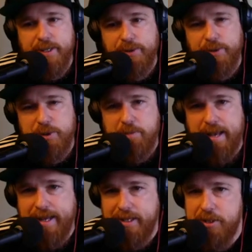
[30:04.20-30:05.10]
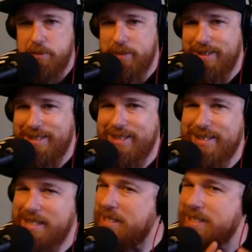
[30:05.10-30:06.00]
cruise package. I mean,
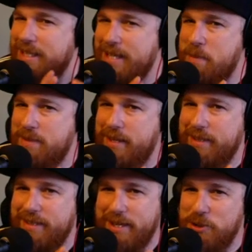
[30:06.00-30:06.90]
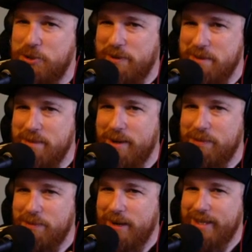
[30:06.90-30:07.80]
this is the type of thing that I dream
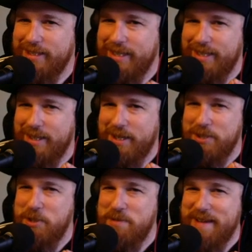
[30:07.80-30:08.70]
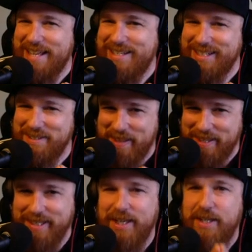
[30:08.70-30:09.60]
of, right? Like, could you imagine if they
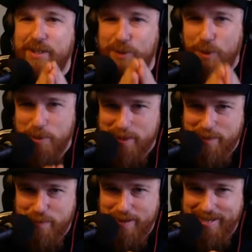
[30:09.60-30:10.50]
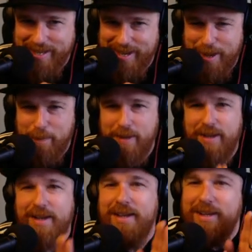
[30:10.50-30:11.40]
like loaded everybody up,
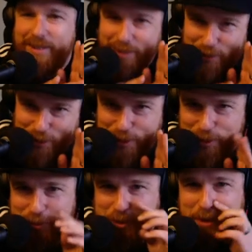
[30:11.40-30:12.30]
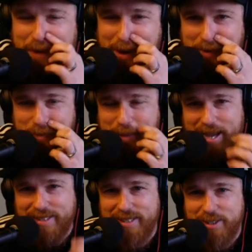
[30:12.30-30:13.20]
cruised you around to the
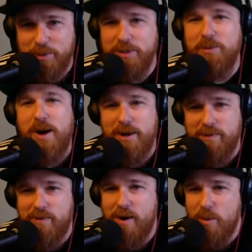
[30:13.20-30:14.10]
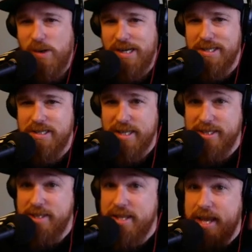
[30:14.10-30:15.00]
backside to where the waterfall was, and
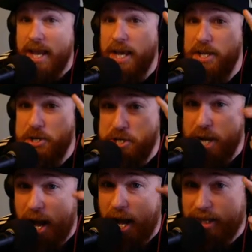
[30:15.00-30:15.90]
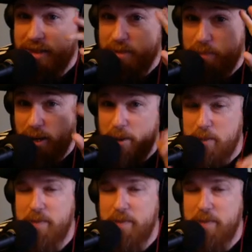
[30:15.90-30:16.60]
then they docked the boat,